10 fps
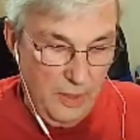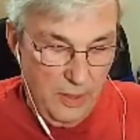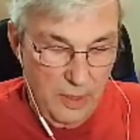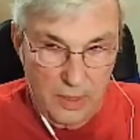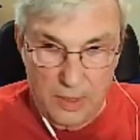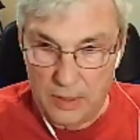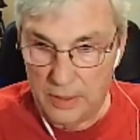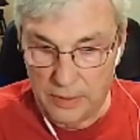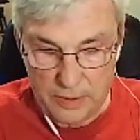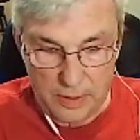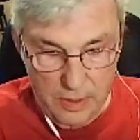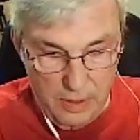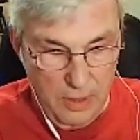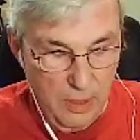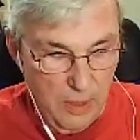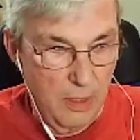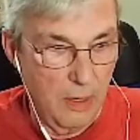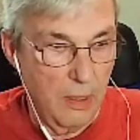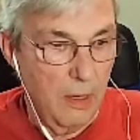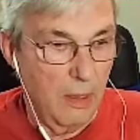
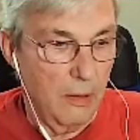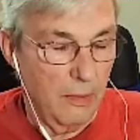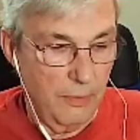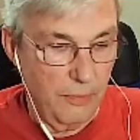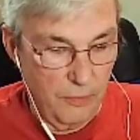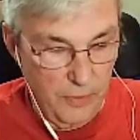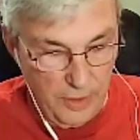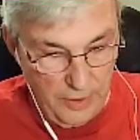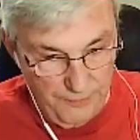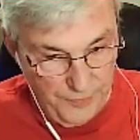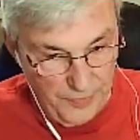FrankEchoEcho.org. I'll go look for it.